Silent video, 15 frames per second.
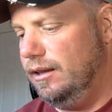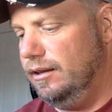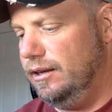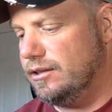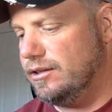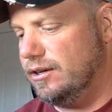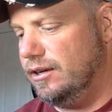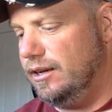
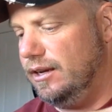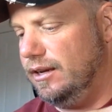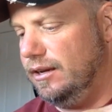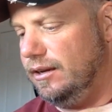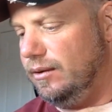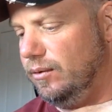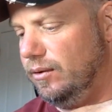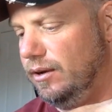
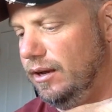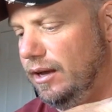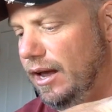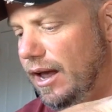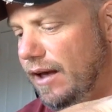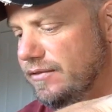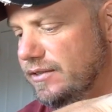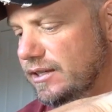yesterday
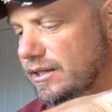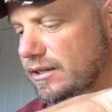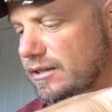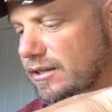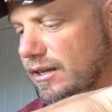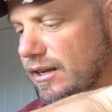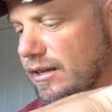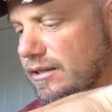
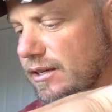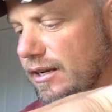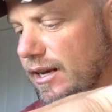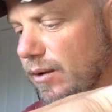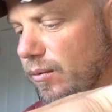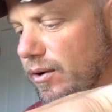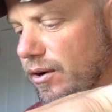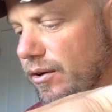halvesies, and then today
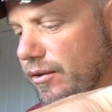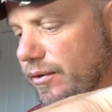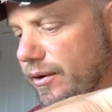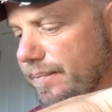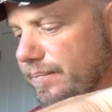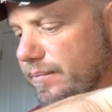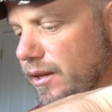I won all three.